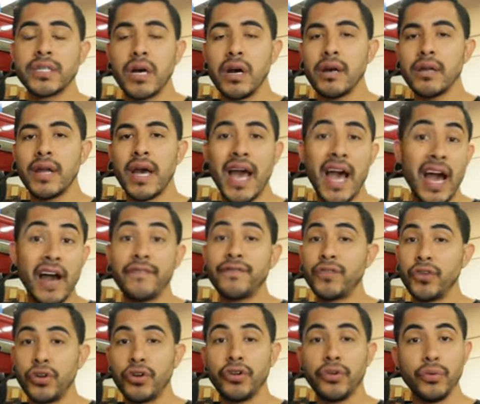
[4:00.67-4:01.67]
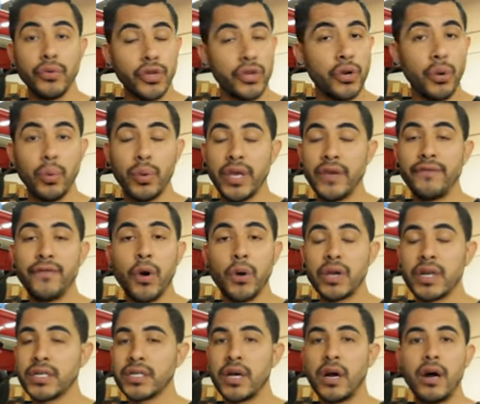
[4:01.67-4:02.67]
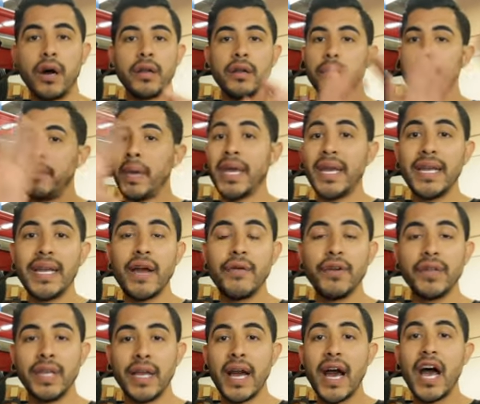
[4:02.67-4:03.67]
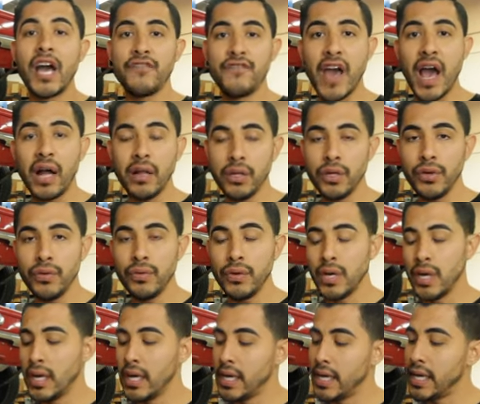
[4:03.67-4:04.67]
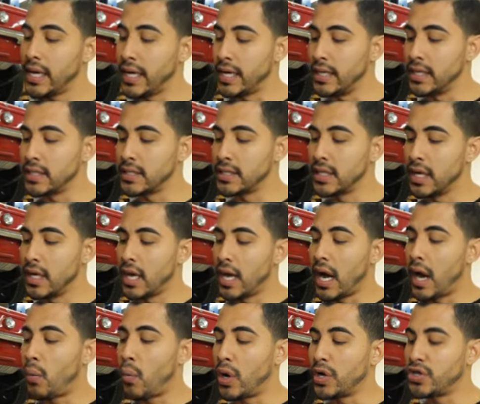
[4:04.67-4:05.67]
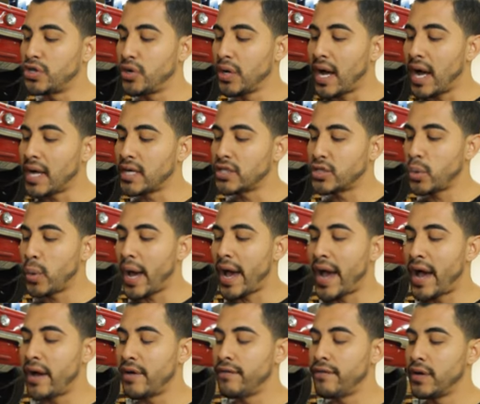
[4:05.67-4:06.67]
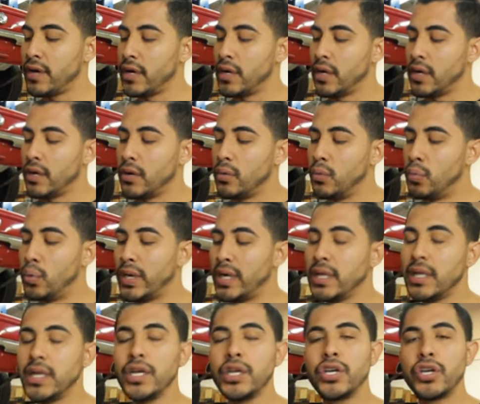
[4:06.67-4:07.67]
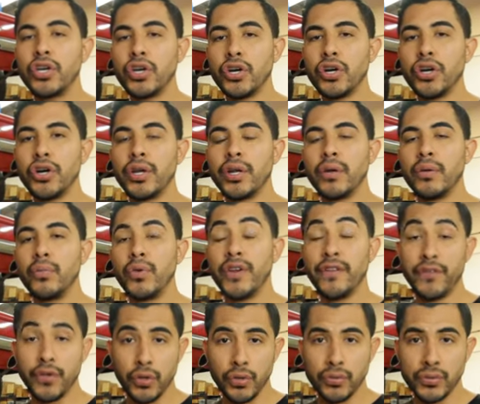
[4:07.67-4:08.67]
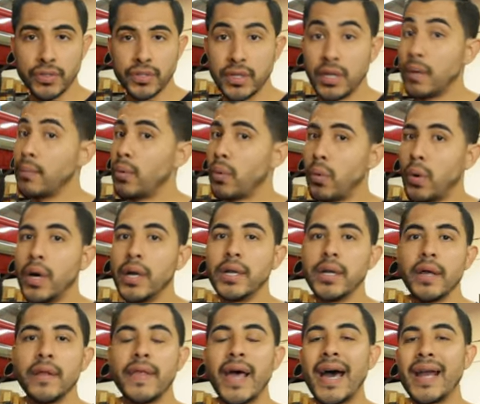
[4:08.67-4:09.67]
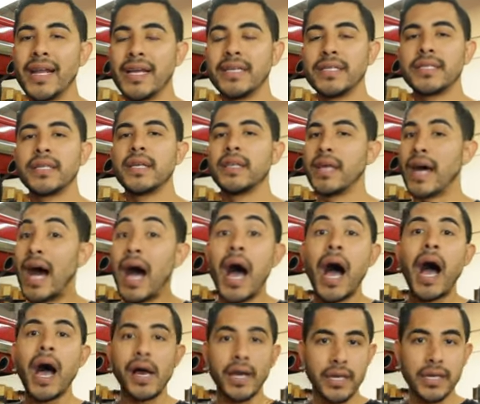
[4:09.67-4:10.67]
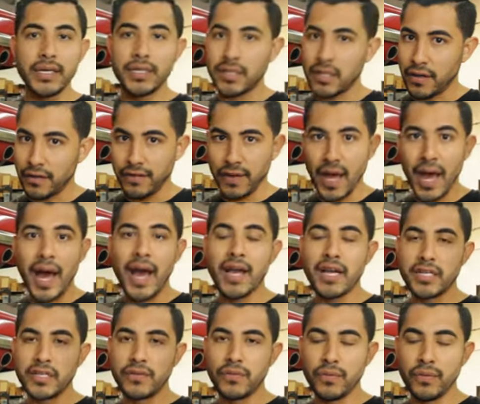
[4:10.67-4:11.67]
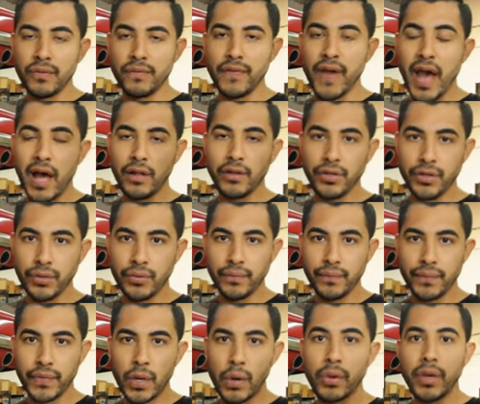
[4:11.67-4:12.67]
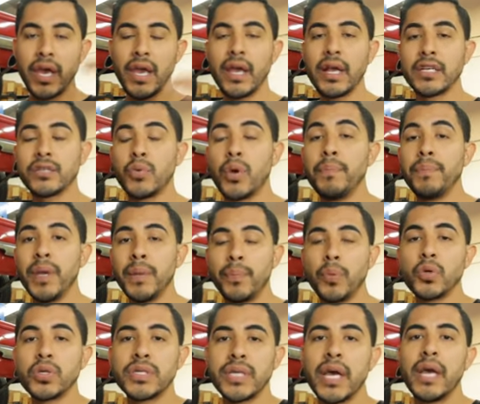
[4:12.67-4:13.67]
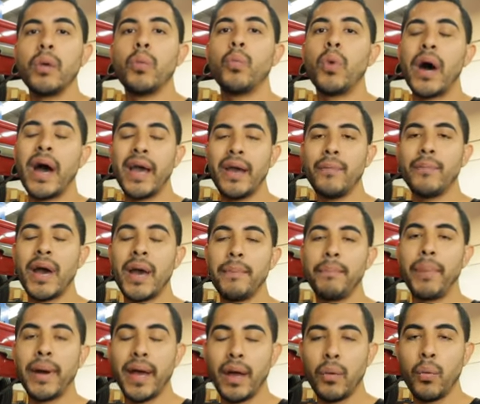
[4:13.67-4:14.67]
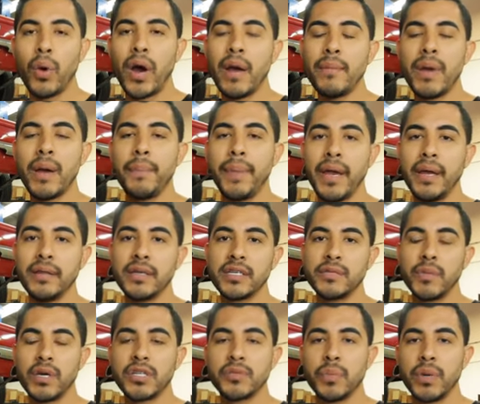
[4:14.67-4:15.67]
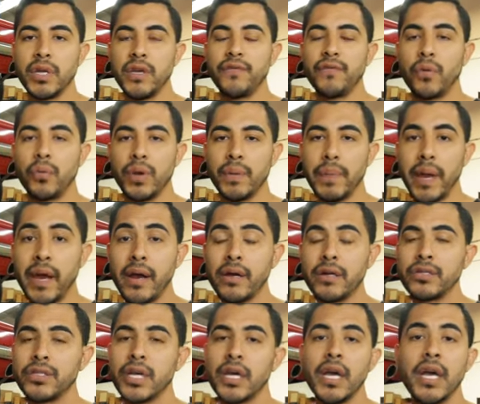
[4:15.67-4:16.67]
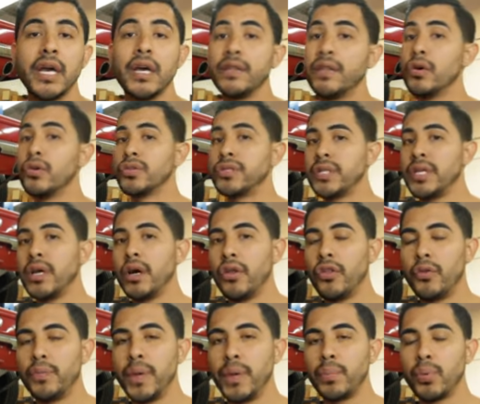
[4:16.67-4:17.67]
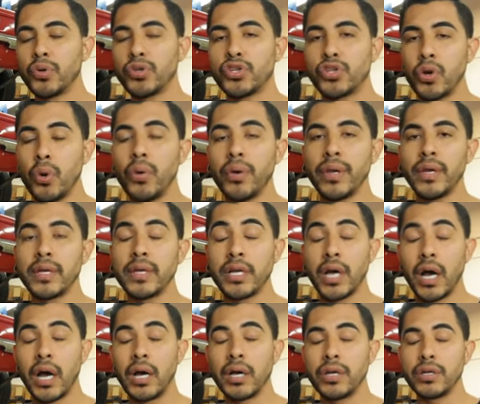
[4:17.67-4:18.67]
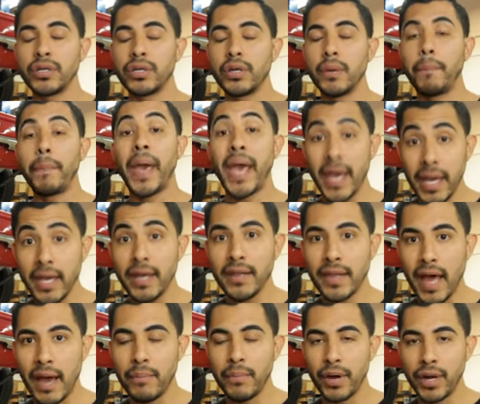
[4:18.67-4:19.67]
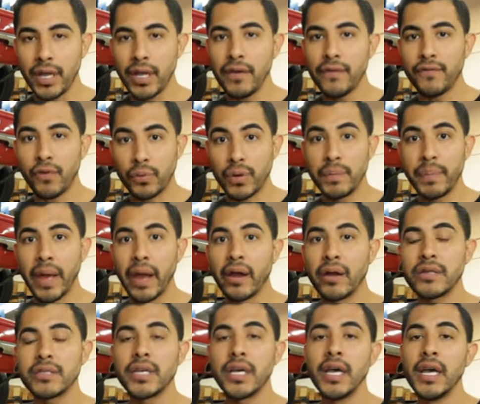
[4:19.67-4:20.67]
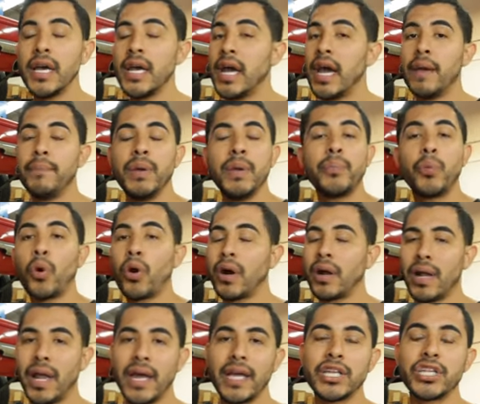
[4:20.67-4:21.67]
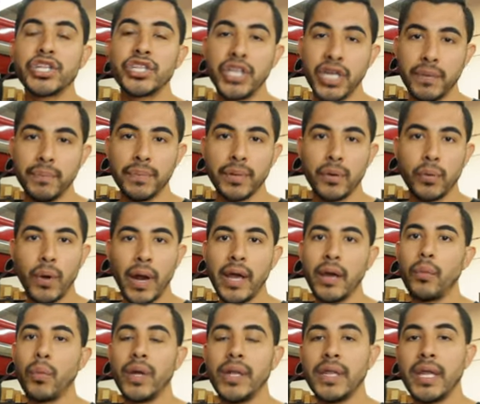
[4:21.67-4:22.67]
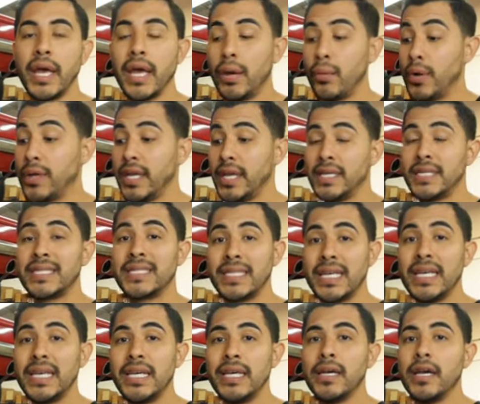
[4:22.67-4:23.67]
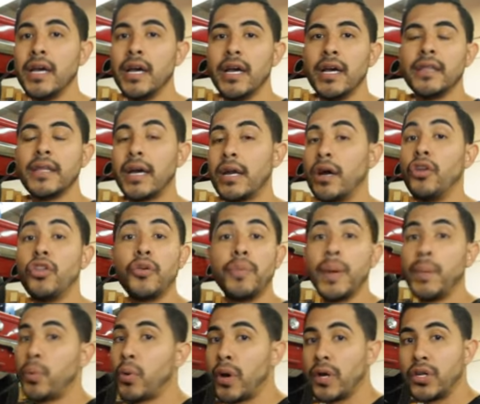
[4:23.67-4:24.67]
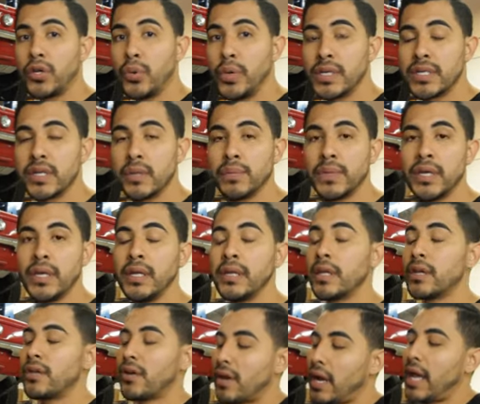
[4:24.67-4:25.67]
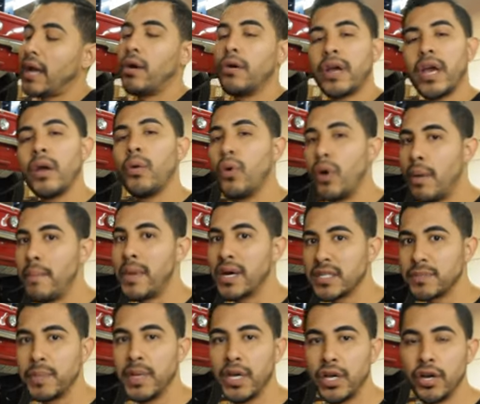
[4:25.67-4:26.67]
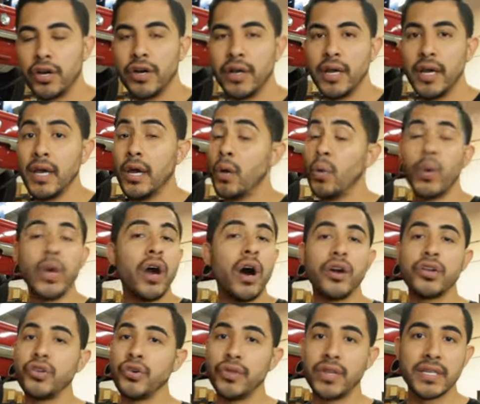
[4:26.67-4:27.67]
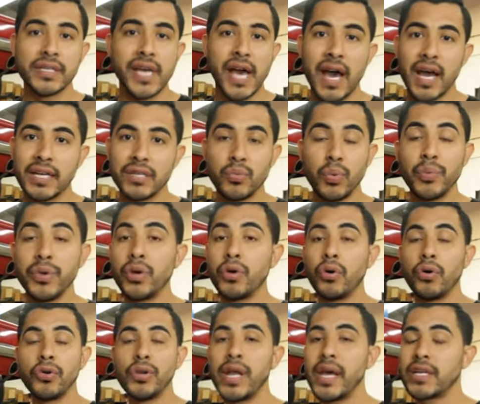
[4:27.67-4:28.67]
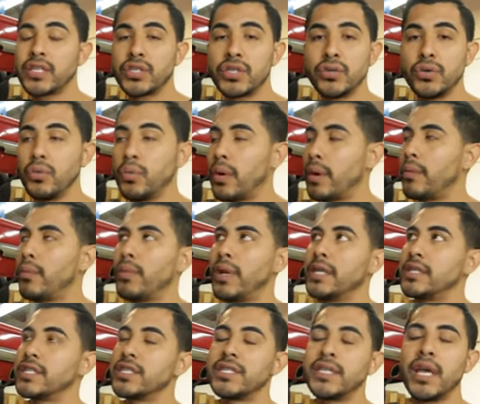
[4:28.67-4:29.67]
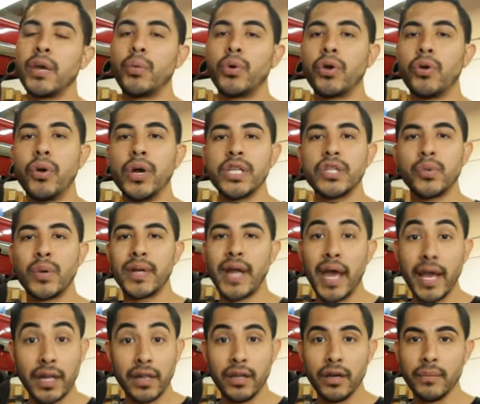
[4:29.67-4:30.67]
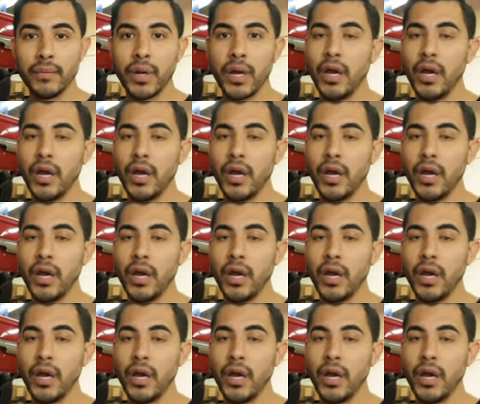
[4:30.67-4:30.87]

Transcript: on after, we focus on making everything high value is I want you guys to have really good reviews. Number one, that is the highest of the highest value. Okay, because when people say, why am I paying this much money for repairs? They'll see other people paying that money for repairs, and people are like sheep, right? When they see that other people are doing something, then they're like, okay, well, it must be good. We all do this, guys. When we go next to, let's just say we're going to a nightclub,